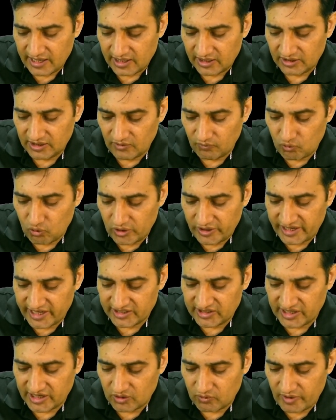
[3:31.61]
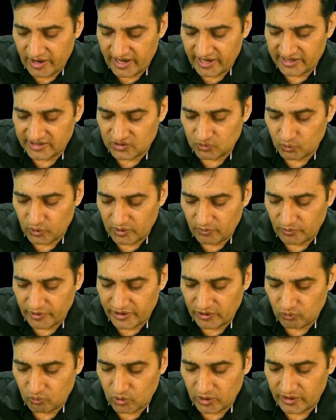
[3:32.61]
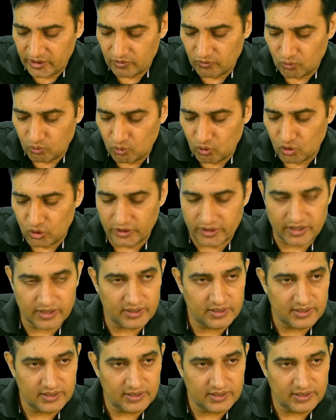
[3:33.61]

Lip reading: the voltage required is 1.1 volt,